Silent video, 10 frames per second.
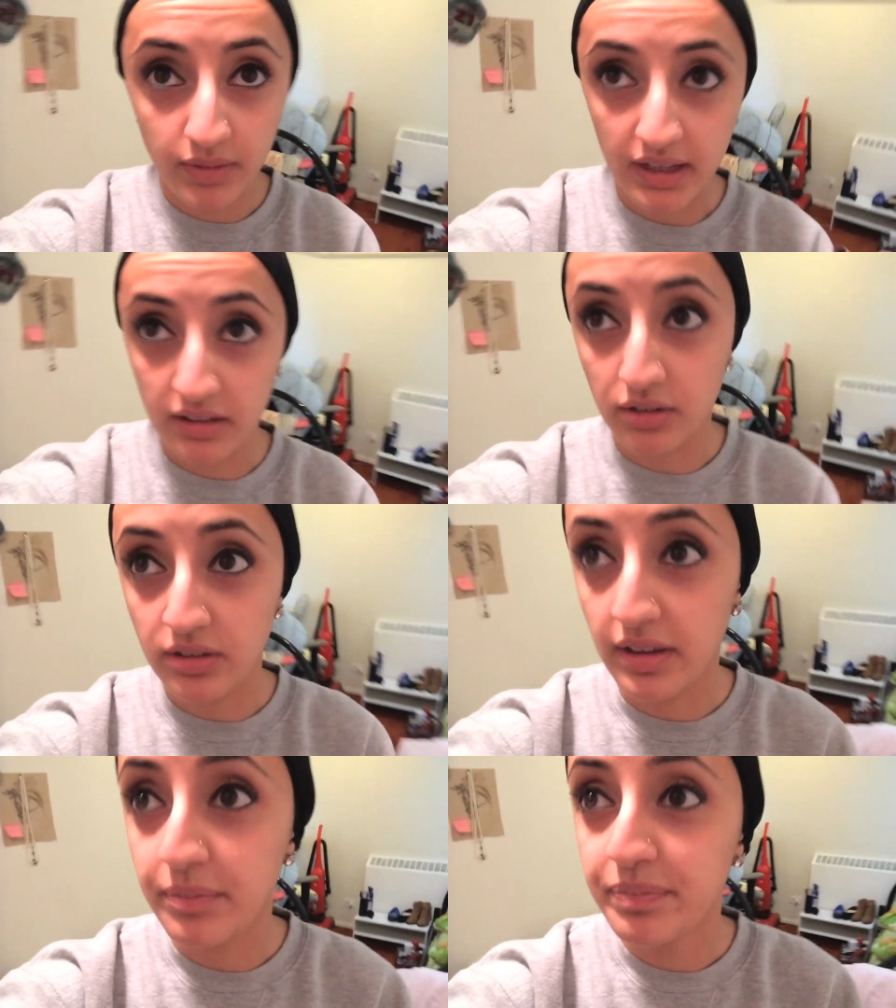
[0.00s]
as you'll
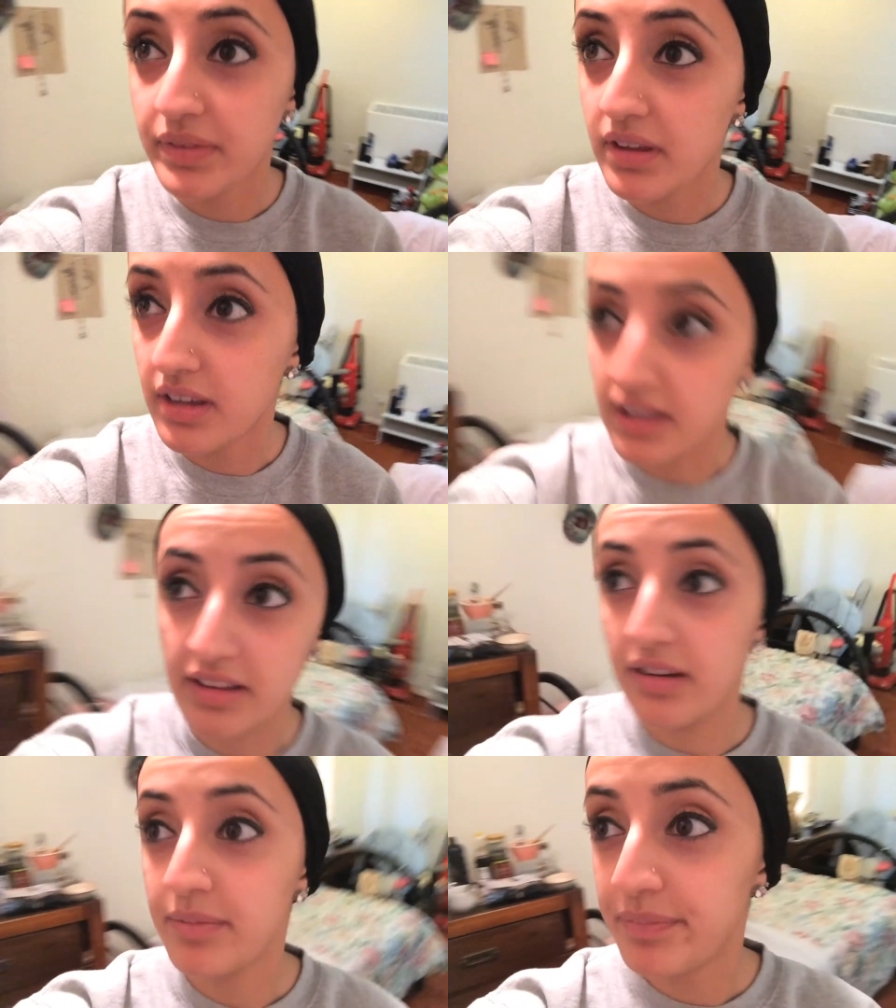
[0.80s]
see
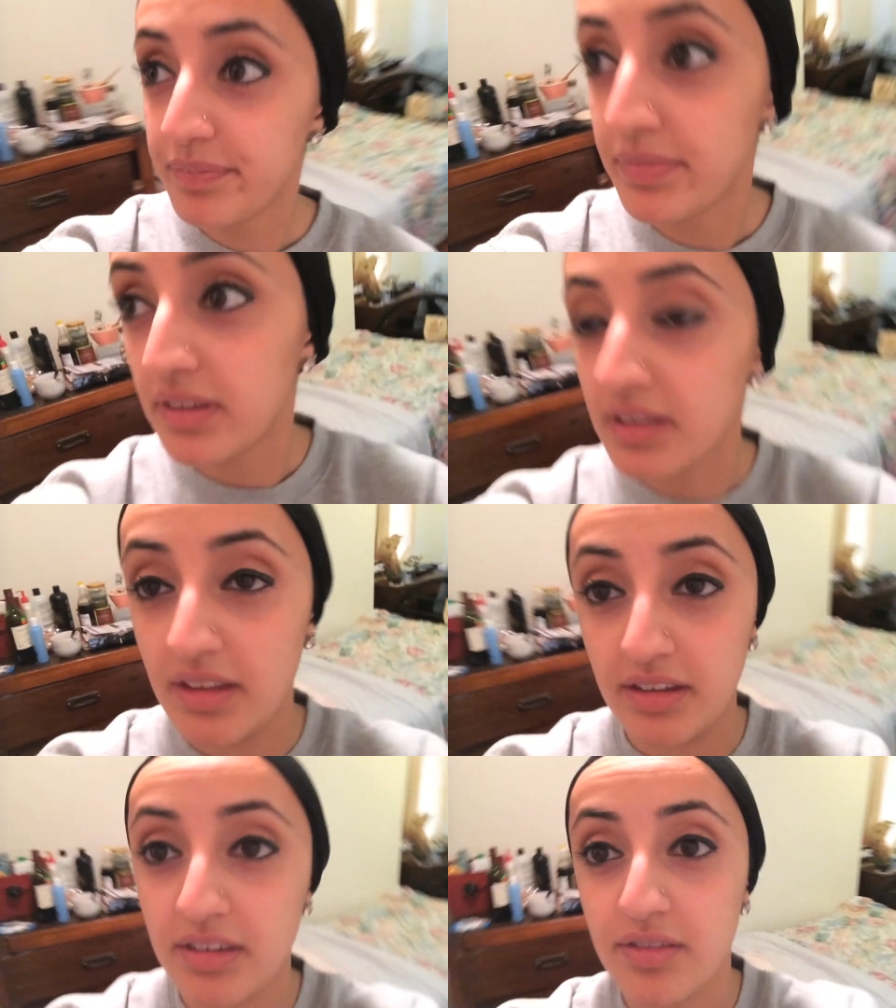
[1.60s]
in
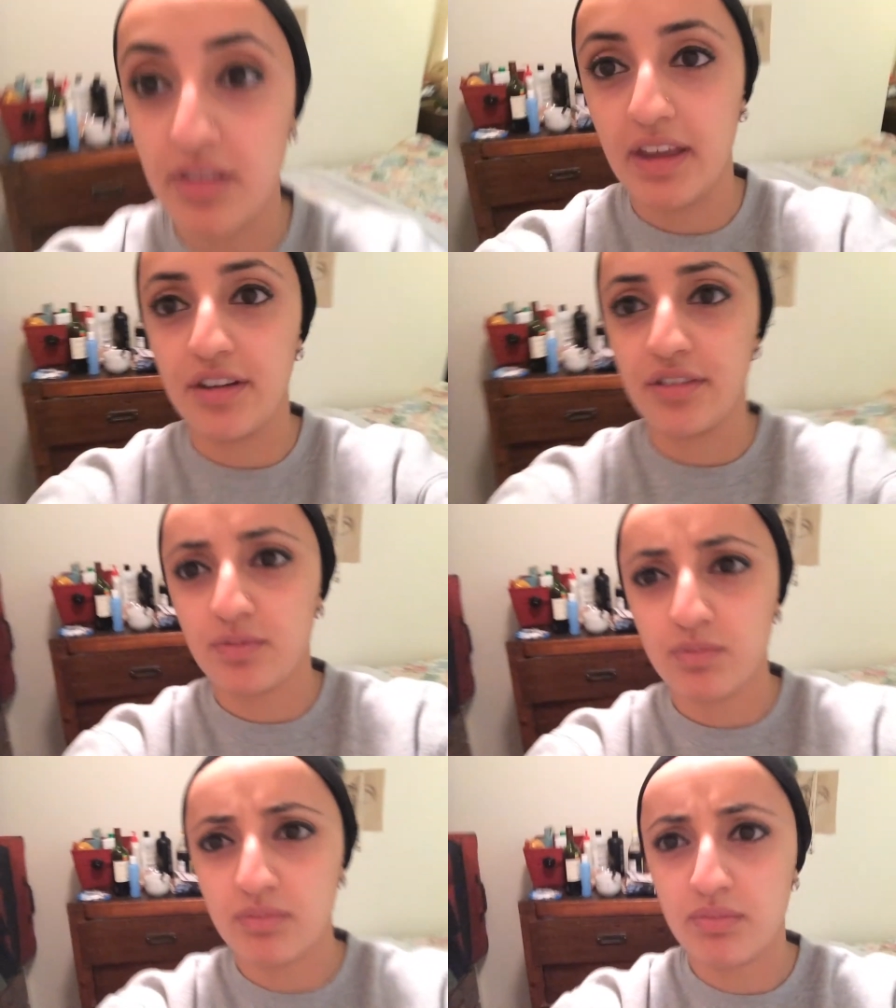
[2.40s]
this later
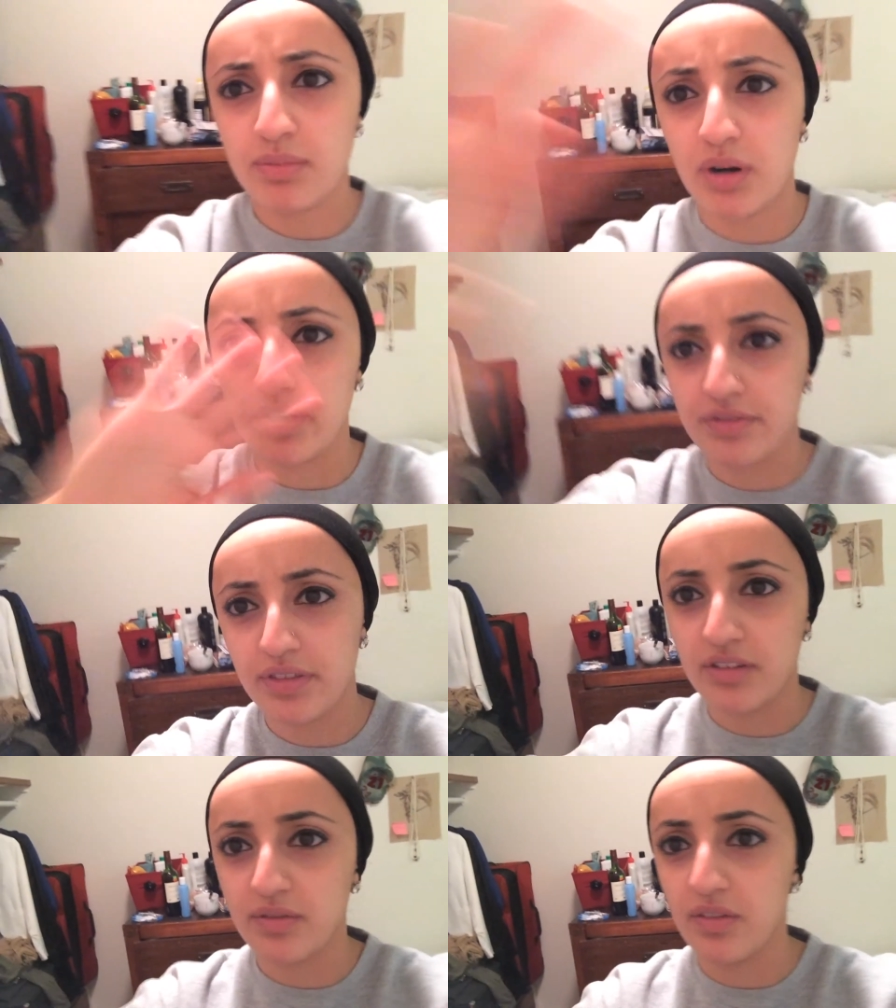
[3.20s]
part of
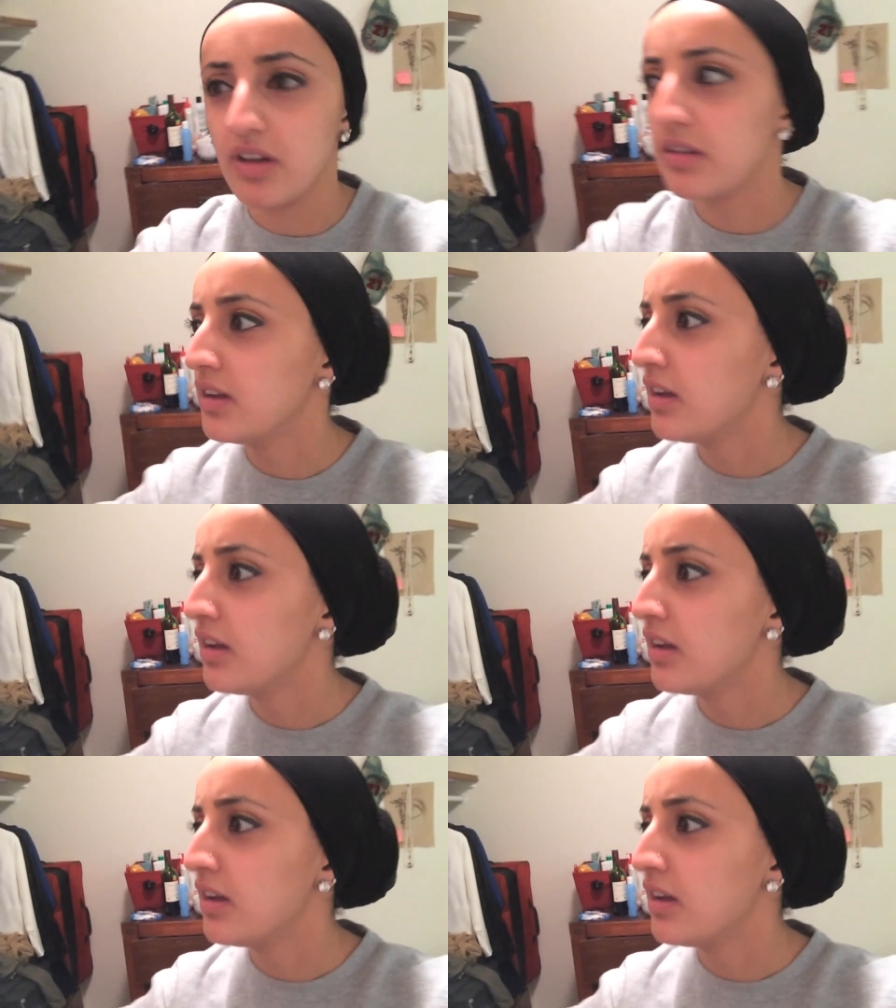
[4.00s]
this vlog.